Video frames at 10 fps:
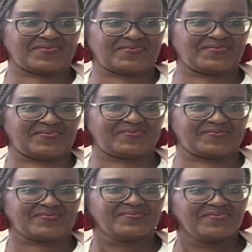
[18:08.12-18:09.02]
wise.
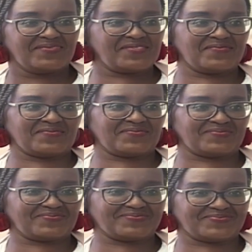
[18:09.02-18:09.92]

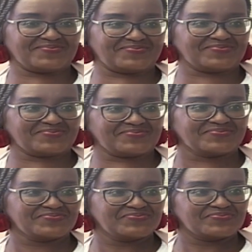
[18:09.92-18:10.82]

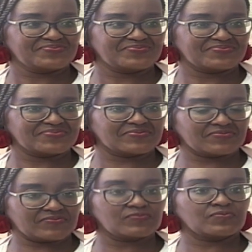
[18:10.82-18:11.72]
So she didn't want
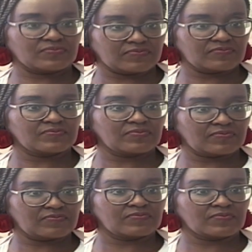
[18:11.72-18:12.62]
that. She didn't
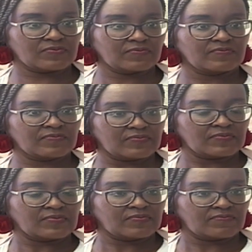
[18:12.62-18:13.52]
want
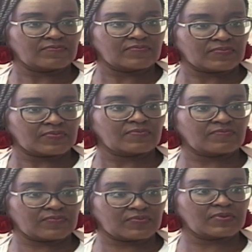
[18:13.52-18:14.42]
our photos on
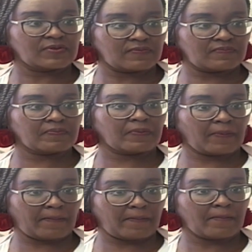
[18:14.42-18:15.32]
Facebook. She didn't want
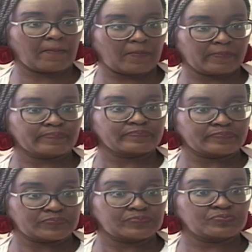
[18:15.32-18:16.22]
us to, you know,
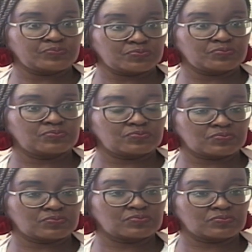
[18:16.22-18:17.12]
talk about
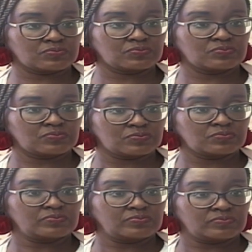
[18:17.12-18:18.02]
it.
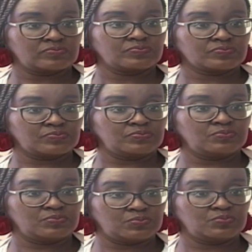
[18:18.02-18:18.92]
She wanted to
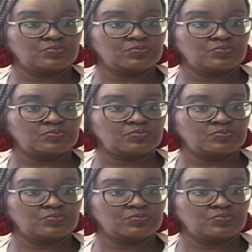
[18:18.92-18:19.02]
learn me